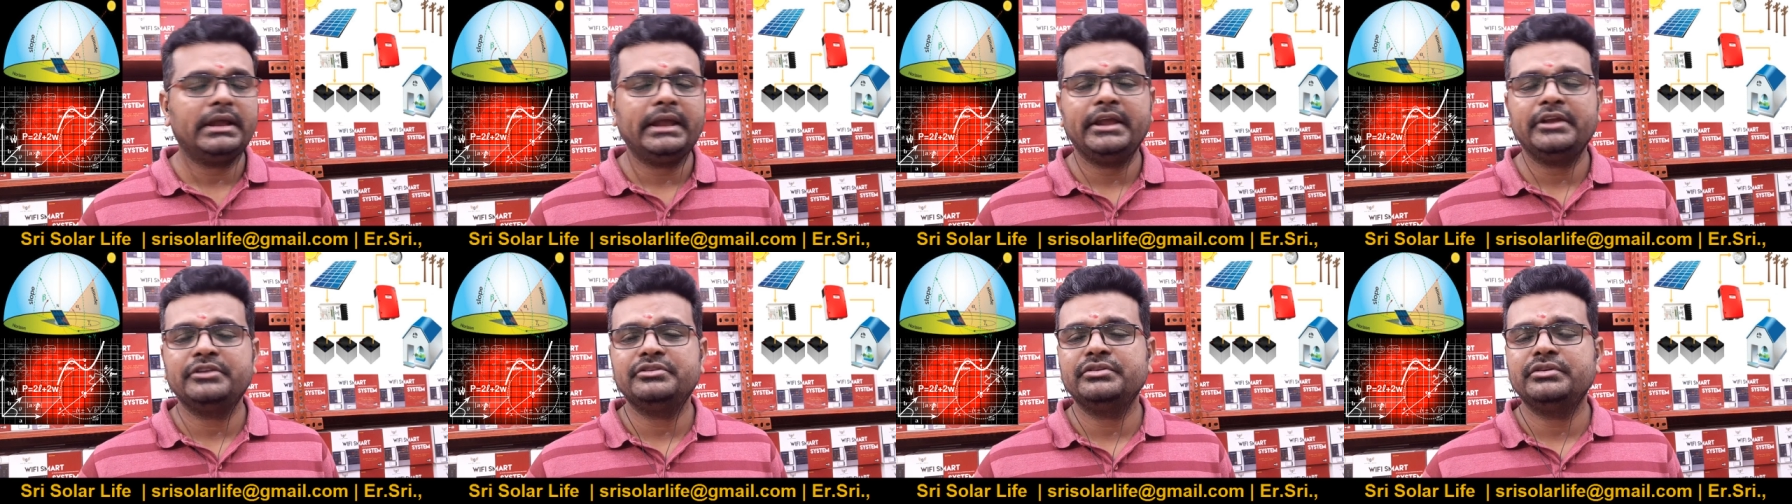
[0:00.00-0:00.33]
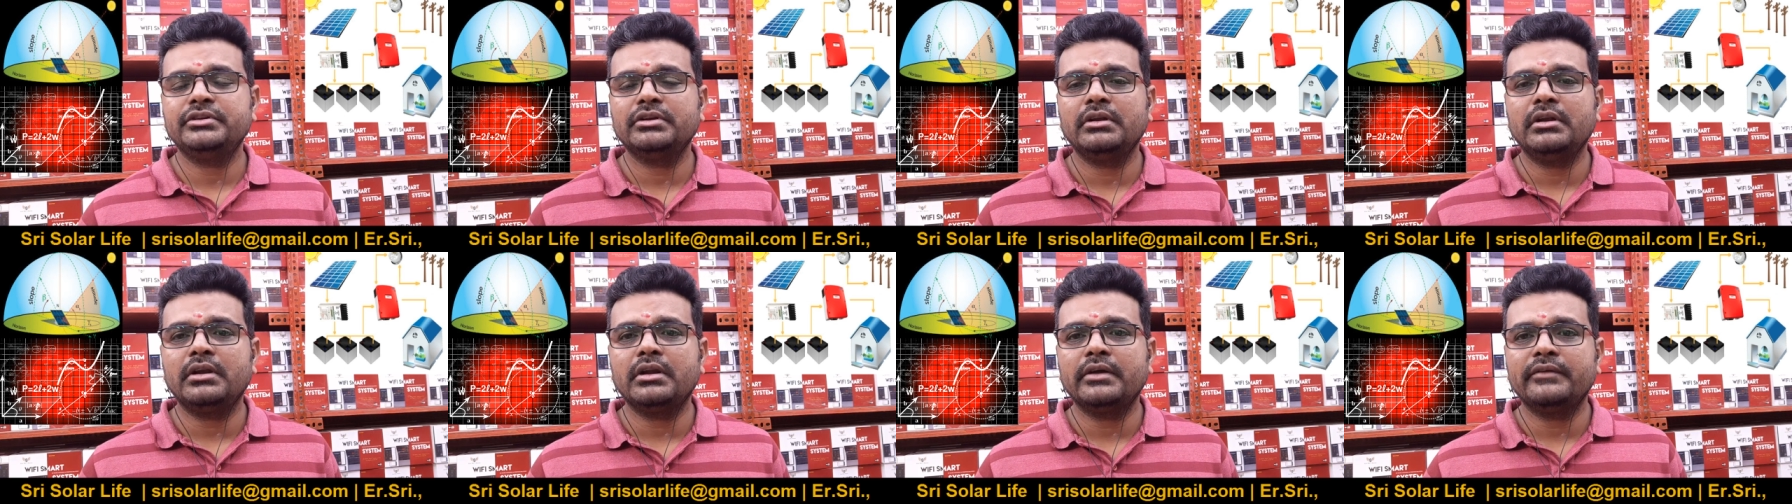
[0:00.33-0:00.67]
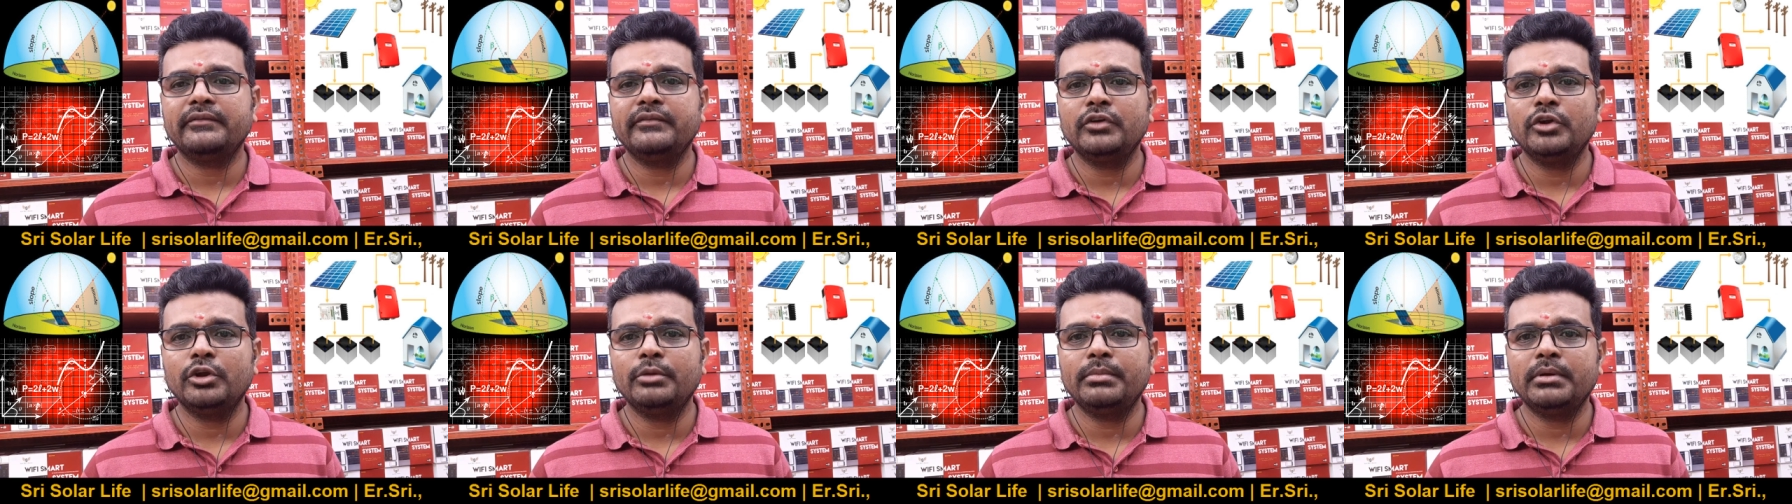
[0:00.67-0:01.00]
executed a lot
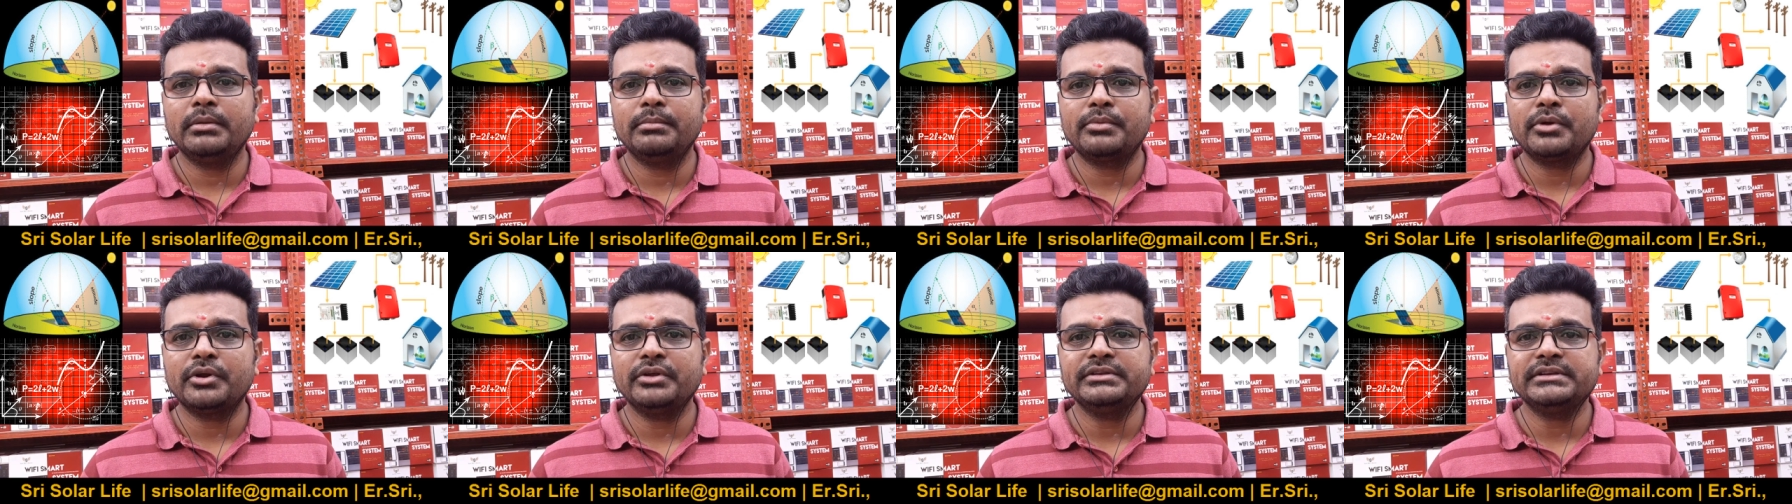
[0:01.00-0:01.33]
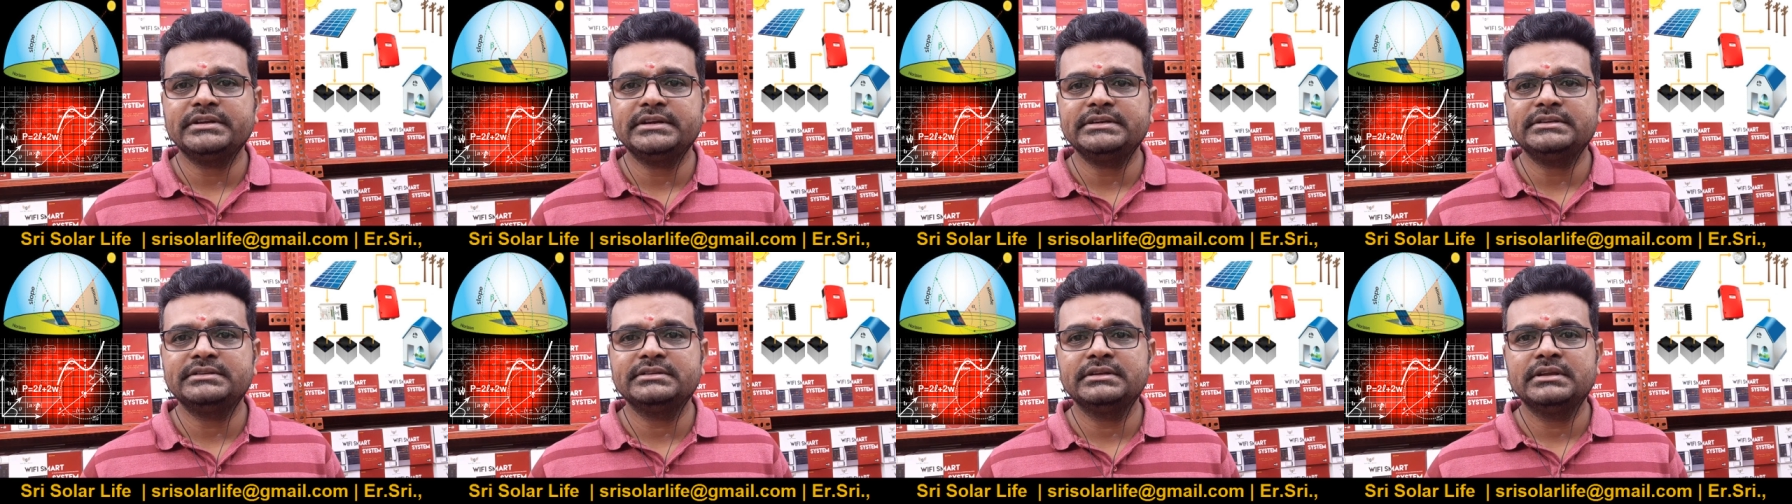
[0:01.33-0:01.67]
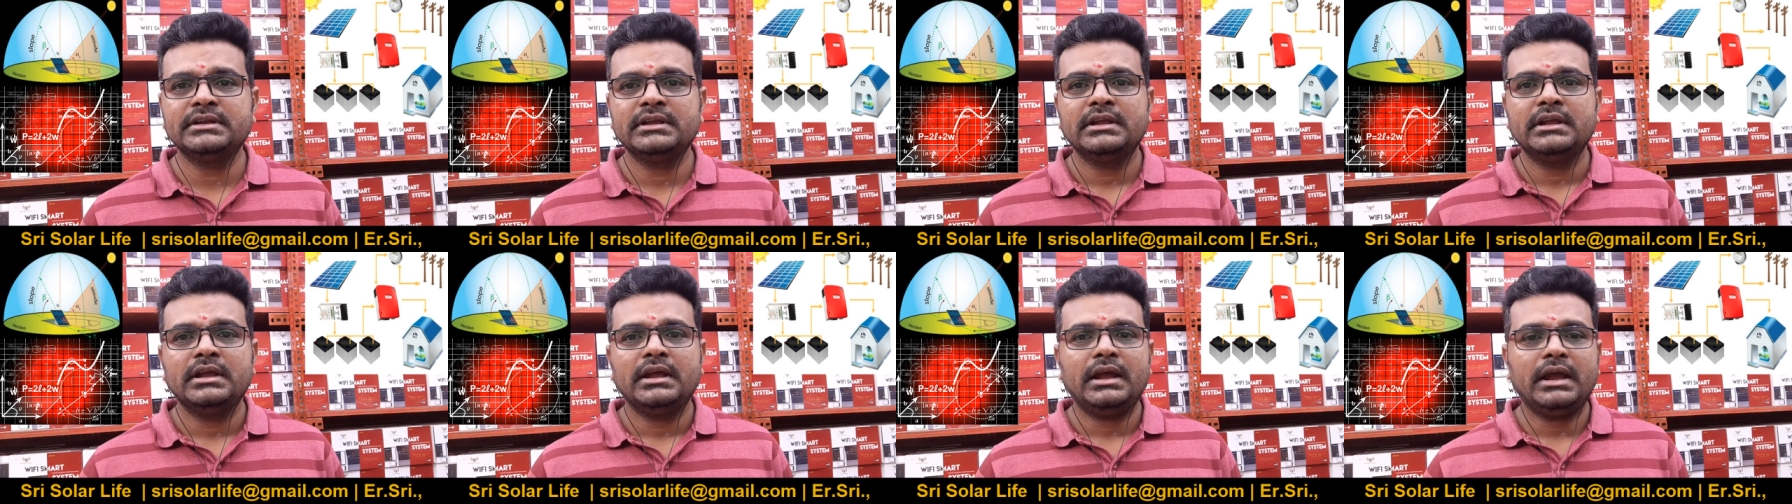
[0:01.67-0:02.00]
of global projects,
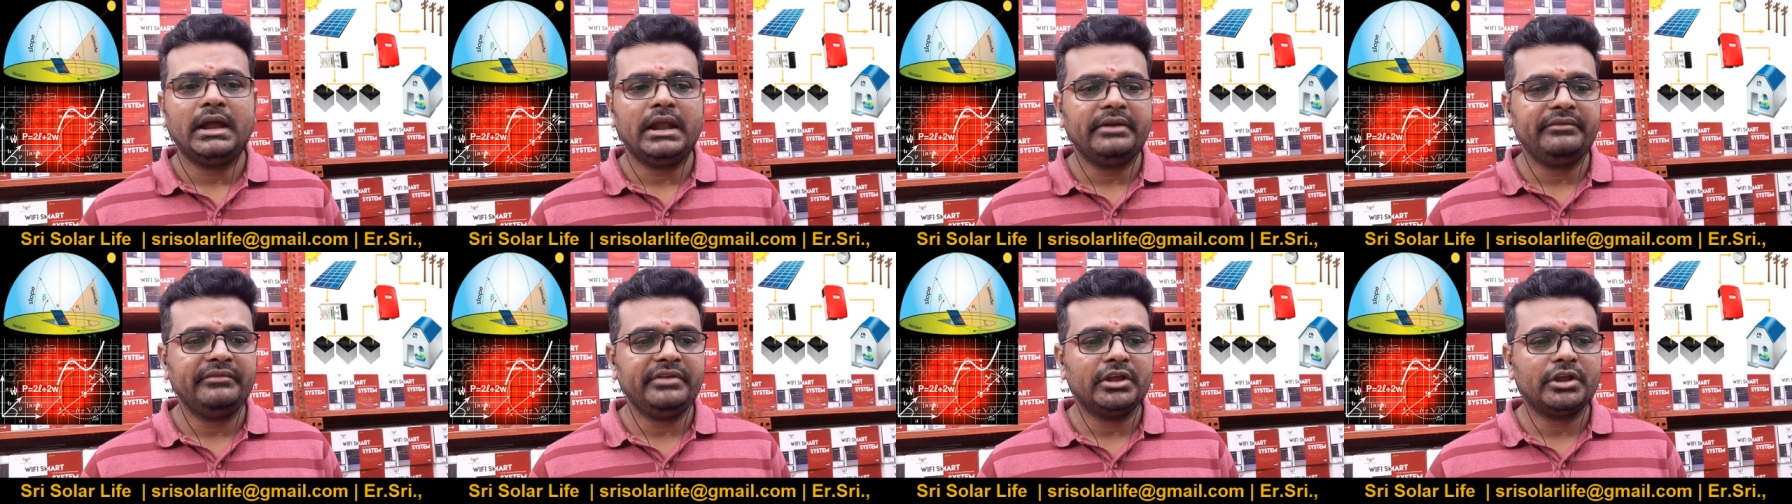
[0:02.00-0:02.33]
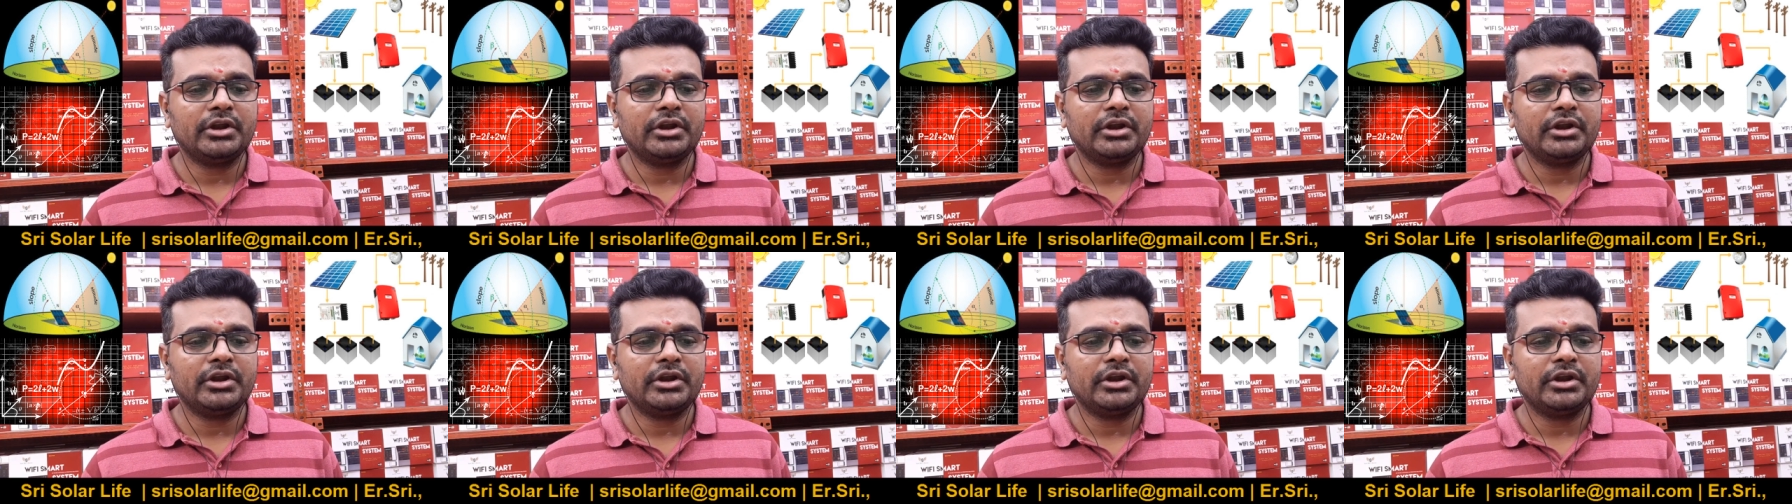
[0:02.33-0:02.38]
and